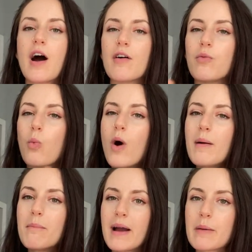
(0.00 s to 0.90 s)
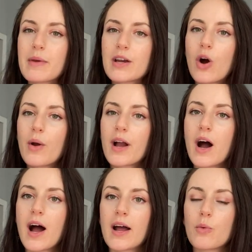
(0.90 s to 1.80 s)
of what might be going
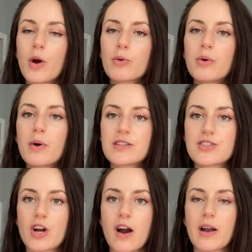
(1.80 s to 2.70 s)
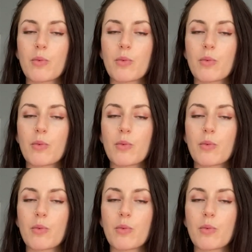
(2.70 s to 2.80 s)
on. Where do we wanna start?